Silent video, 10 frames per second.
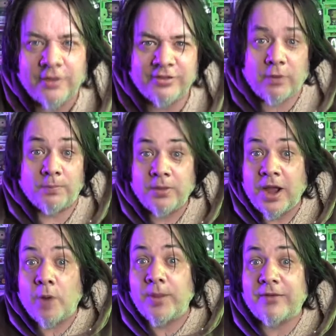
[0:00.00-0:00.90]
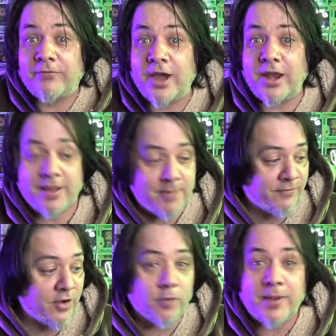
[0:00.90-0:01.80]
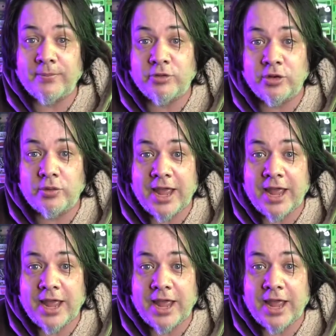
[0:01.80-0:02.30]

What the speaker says: So, I hope you had fun at my Funko Pop Zoo,